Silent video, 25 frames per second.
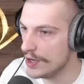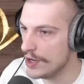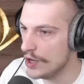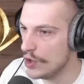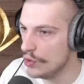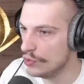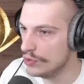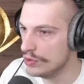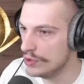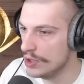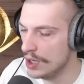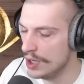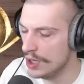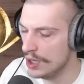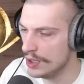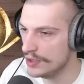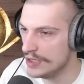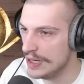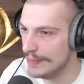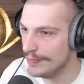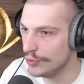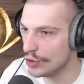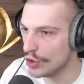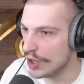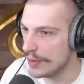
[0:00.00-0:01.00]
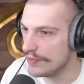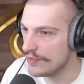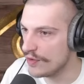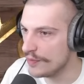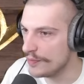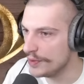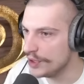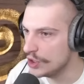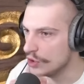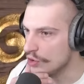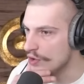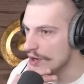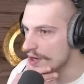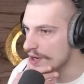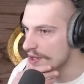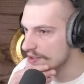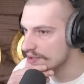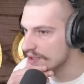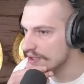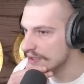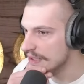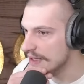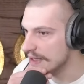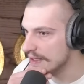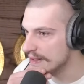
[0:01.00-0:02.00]
No Diplorep from here or
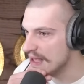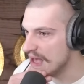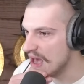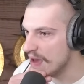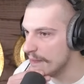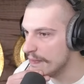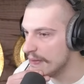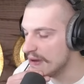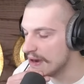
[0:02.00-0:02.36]
anything like that,